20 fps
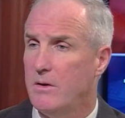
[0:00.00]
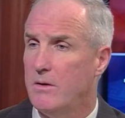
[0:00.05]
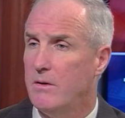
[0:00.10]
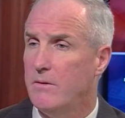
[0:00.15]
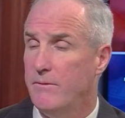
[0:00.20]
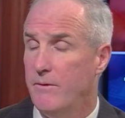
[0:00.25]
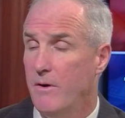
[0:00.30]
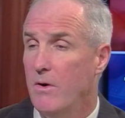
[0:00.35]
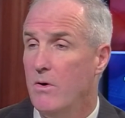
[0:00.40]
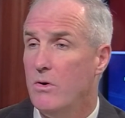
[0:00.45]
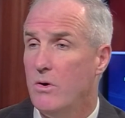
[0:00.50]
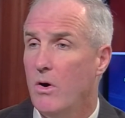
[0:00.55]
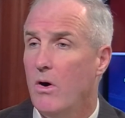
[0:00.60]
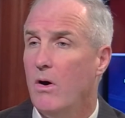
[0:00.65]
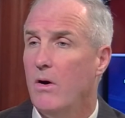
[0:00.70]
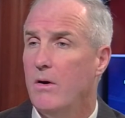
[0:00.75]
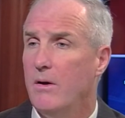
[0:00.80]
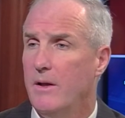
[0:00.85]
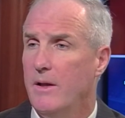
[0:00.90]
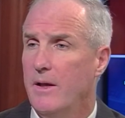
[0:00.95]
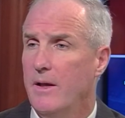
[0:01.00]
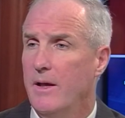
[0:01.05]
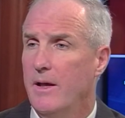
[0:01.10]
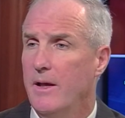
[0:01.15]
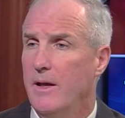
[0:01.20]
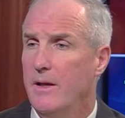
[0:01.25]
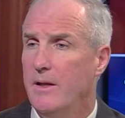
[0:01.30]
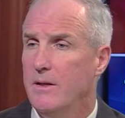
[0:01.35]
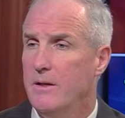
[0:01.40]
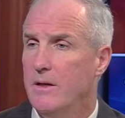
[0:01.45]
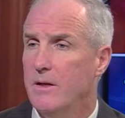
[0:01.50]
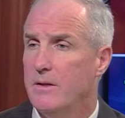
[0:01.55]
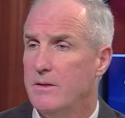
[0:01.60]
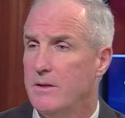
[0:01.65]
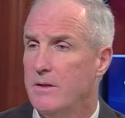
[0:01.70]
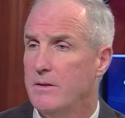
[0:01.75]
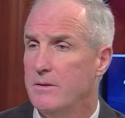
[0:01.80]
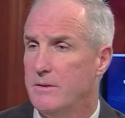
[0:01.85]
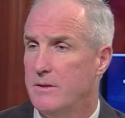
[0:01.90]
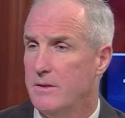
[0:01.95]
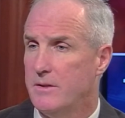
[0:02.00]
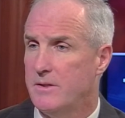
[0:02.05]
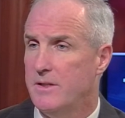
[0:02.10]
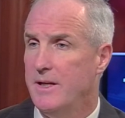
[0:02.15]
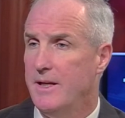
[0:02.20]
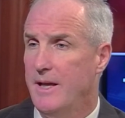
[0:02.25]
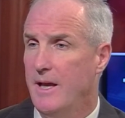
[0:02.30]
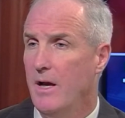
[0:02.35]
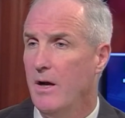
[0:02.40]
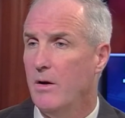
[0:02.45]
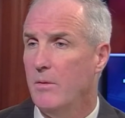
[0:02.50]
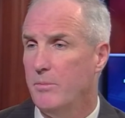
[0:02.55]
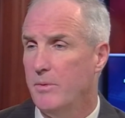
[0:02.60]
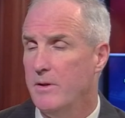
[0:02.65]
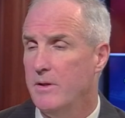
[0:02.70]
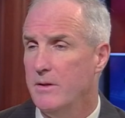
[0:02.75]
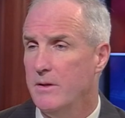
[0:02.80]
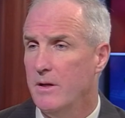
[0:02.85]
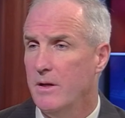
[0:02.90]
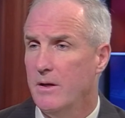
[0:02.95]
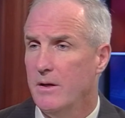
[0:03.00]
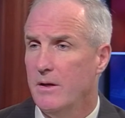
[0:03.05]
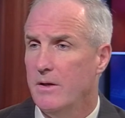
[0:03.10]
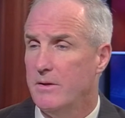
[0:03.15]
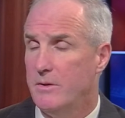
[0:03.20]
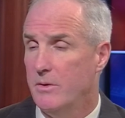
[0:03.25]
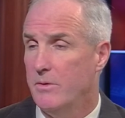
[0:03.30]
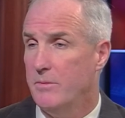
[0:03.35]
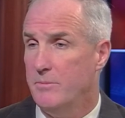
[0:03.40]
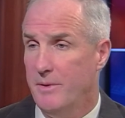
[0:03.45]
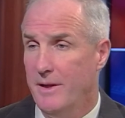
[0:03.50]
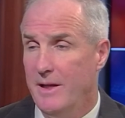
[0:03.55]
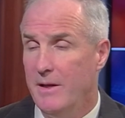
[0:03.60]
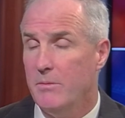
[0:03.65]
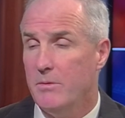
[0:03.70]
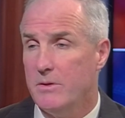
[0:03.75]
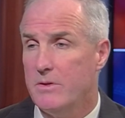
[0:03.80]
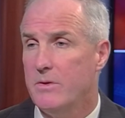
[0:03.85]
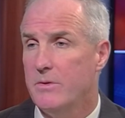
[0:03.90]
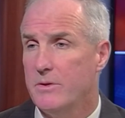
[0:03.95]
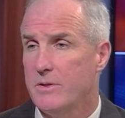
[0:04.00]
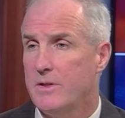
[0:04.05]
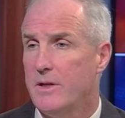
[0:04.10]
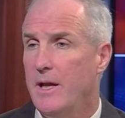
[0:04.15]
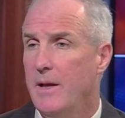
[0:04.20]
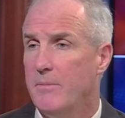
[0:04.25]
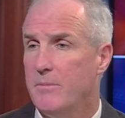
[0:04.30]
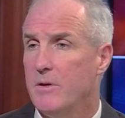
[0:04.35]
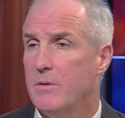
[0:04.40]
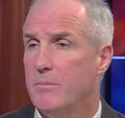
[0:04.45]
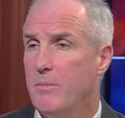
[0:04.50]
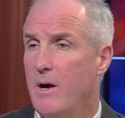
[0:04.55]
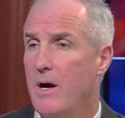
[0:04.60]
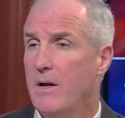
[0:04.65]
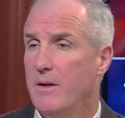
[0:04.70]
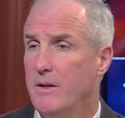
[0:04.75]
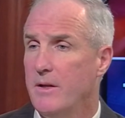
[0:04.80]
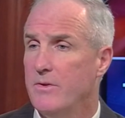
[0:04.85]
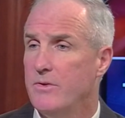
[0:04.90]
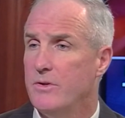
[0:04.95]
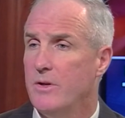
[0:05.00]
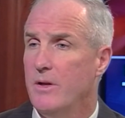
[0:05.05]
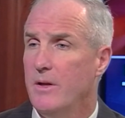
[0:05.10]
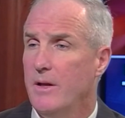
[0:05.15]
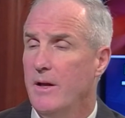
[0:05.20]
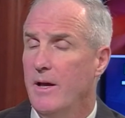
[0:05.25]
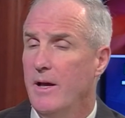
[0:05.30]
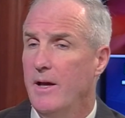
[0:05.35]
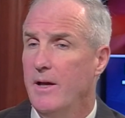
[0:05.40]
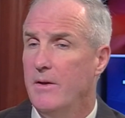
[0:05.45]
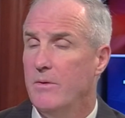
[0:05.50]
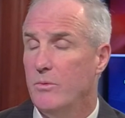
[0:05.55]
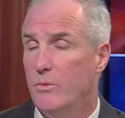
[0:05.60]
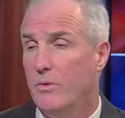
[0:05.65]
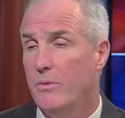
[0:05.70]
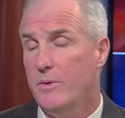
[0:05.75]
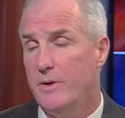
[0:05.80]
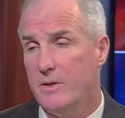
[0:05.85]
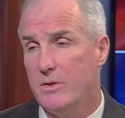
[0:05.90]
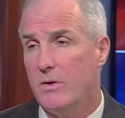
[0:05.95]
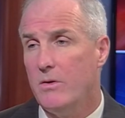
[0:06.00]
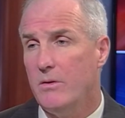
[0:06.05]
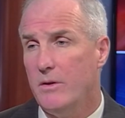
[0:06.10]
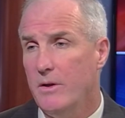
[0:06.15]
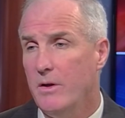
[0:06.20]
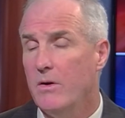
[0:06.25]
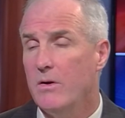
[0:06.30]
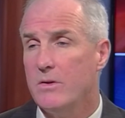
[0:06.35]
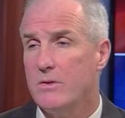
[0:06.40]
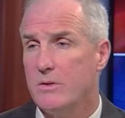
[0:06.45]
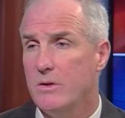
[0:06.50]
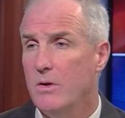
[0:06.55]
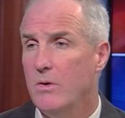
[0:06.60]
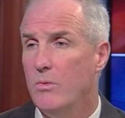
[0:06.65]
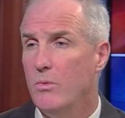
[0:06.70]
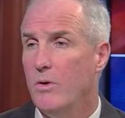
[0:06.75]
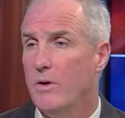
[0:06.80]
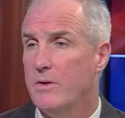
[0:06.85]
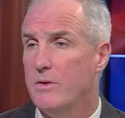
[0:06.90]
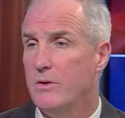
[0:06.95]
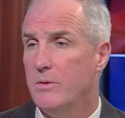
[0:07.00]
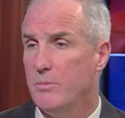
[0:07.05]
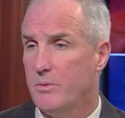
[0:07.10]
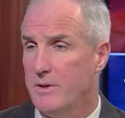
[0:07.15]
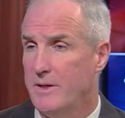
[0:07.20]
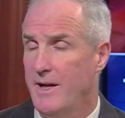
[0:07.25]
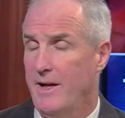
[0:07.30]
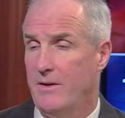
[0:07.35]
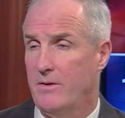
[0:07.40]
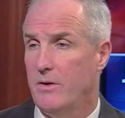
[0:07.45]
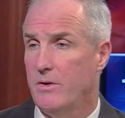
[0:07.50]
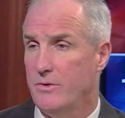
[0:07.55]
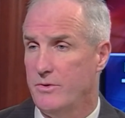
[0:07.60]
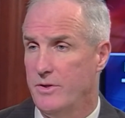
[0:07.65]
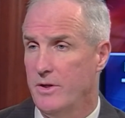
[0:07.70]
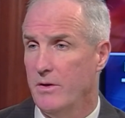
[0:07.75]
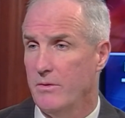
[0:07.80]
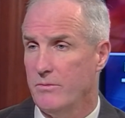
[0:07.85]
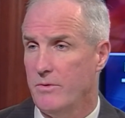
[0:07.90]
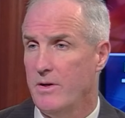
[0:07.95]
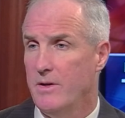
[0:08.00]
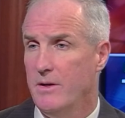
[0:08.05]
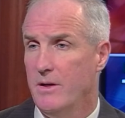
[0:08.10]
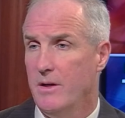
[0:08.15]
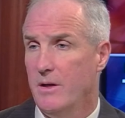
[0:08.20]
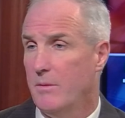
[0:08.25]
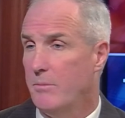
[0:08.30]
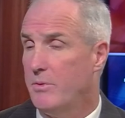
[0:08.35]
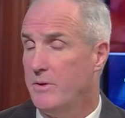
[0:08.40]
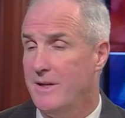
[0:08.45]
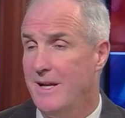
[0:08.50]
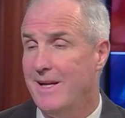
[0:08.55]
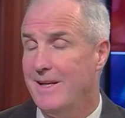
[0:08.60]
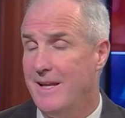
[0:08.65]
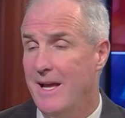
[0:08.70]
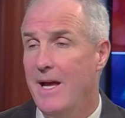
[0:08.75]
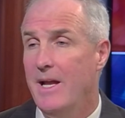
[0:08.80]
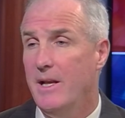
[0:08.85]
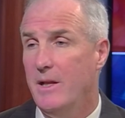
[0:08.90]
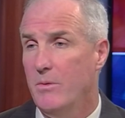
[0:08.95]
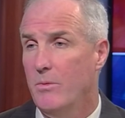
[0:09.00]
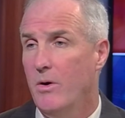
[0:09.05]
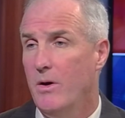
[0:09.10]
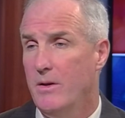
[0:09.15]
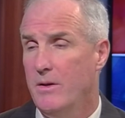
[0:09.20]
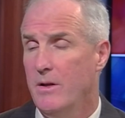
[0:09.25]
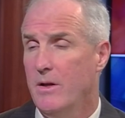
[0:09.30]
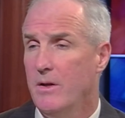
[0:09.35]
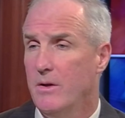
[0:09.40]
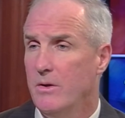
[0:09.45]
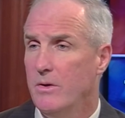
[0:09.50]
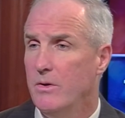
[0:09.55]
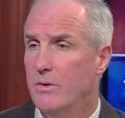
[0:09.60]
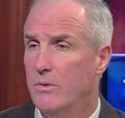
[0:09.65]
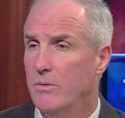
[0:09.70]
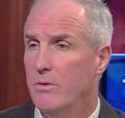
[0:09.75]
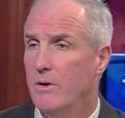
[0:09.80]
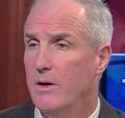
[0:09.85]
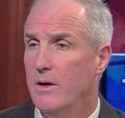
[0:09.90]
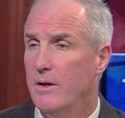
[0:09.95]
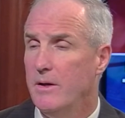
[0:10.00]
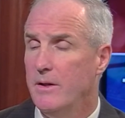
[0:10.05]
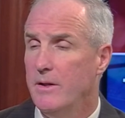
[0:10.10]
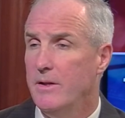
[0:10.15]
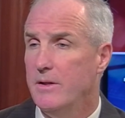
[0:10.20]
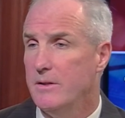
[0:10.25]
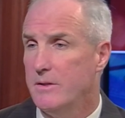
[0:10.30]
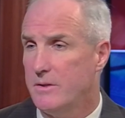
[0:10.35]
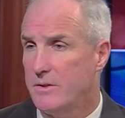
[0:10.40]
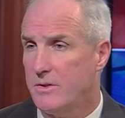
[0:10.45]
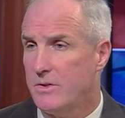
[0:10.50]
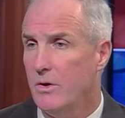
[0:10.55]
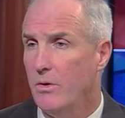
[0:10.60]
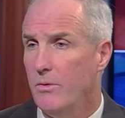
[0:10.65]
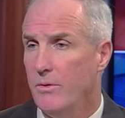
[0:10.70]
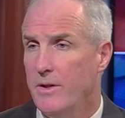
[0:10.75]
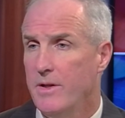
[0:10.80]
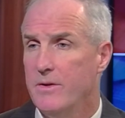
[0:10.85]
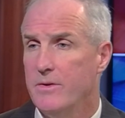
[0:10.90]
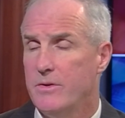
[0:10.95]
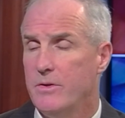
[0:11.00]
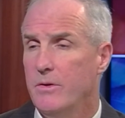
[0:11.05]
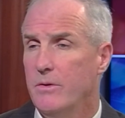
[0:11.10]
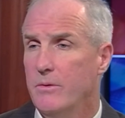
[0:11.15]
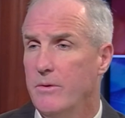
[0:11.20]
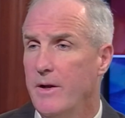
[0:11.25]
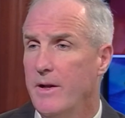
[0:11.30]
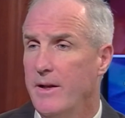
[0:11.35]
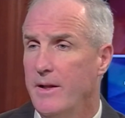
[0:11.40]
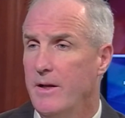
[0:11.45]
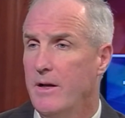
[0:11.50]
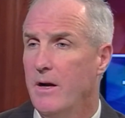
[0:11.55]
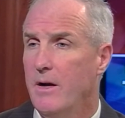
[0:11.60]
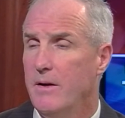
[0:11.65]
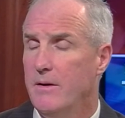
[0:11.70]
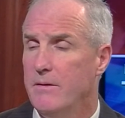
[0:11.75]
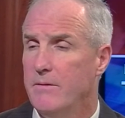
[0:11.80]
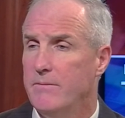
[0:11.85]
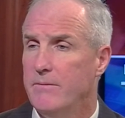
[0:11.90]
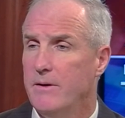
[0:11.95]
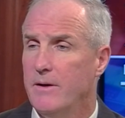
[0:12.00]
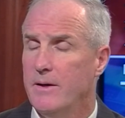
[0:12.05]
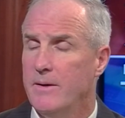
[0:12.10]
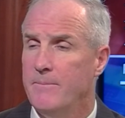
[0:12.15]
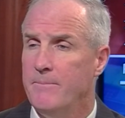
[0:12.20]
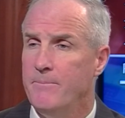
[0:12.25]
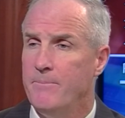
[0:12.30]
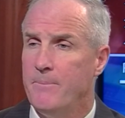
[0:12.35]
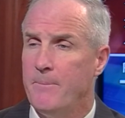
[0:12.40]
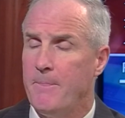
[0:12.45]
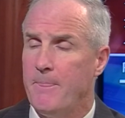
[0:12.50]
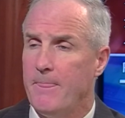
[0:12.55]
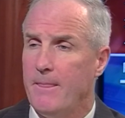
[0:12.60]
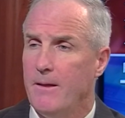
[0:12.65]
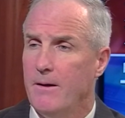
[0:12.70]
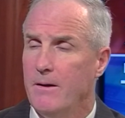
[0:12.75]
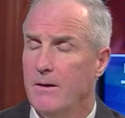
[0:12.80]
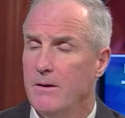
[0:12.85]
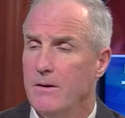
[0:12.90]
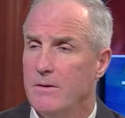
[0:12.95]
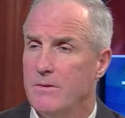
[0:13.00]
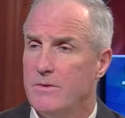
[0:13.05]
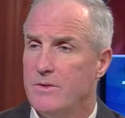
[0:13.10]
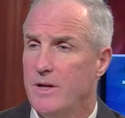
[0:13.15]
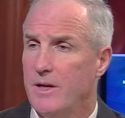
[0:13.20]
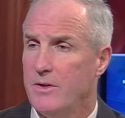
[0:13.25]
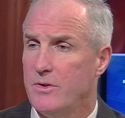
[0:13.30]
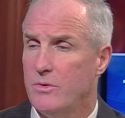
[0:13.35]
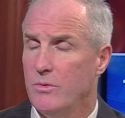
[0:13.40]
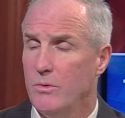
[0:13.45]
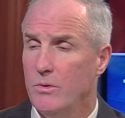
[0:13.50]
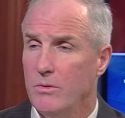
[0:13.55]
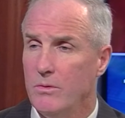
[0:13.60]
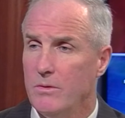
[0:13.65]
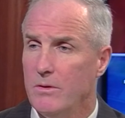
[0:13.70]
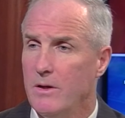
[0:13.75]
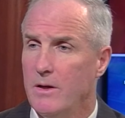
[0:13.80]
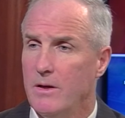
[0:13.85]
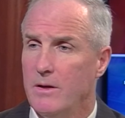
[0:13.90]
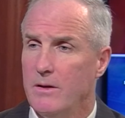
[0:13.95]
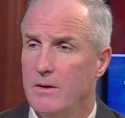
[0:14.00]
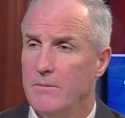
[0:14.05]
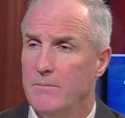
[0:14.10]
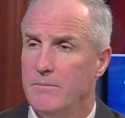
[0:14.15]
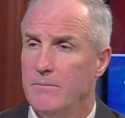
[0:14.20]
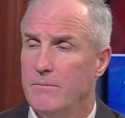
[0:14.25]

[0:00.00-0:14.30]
phone call and to seek help and to be able to escape their bondage. And we certainly also want to protect our children, protect anyone who is sold into any kind of sexual